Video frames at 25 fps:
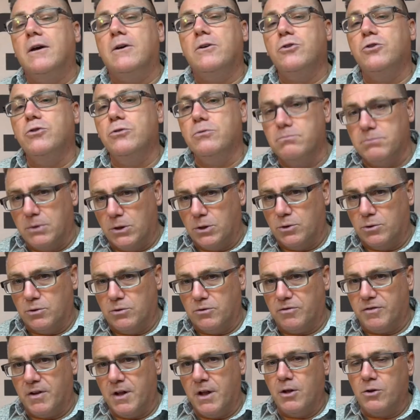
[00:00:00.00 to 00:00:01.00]
you
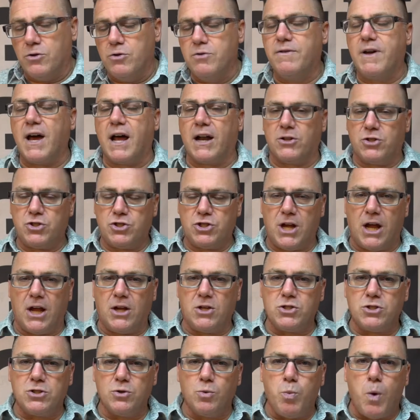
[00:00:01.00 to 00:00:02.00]
move. You've got to
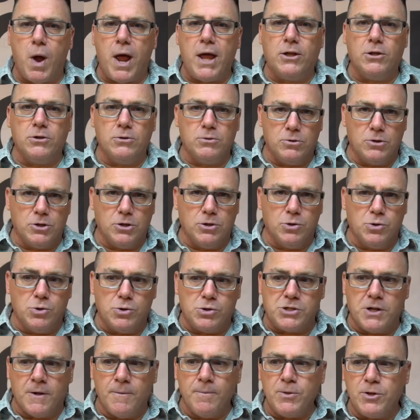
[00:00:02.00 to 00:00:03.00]
change the way you
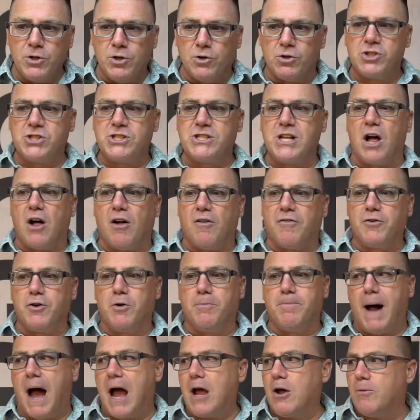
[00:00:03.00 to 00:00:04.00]
use yourself, your
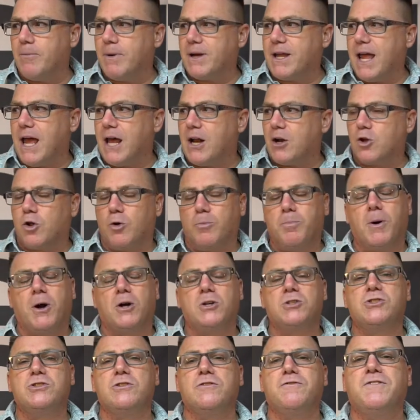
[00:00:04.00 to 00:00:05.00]
biomechanical
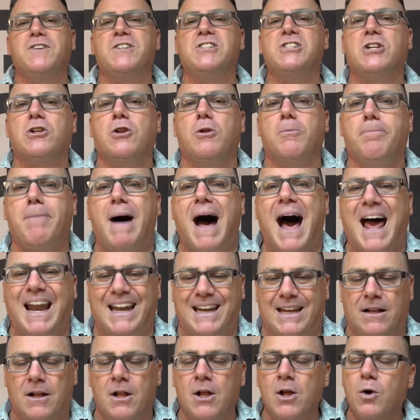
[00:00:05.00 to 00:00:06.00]
parts, your physical
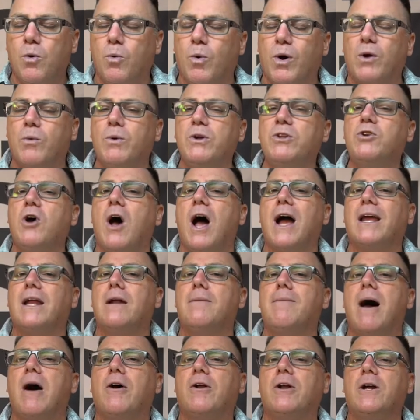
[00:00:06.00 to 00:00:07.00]
body. What are we talking
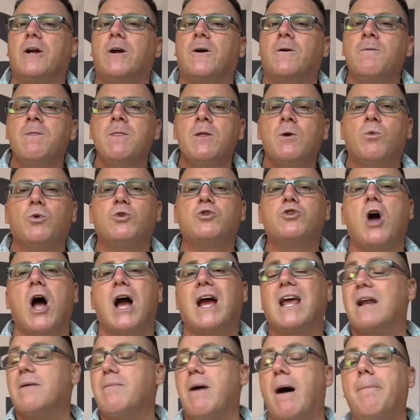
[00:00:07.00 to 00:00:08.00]
about here? We're
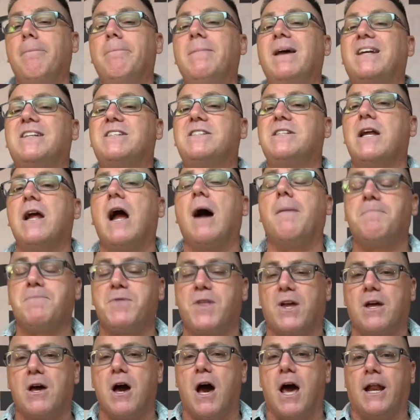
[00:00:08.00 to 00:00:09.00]
talking about mixing up the
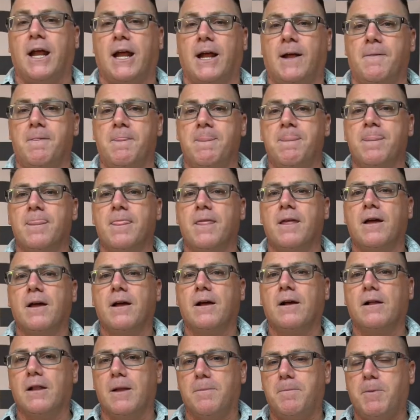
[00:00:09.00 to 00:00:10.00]
cutting
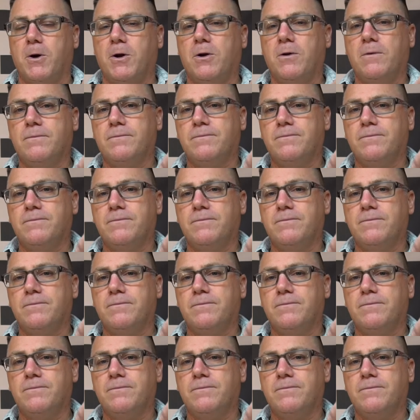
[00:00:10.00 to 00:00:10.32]
clipper,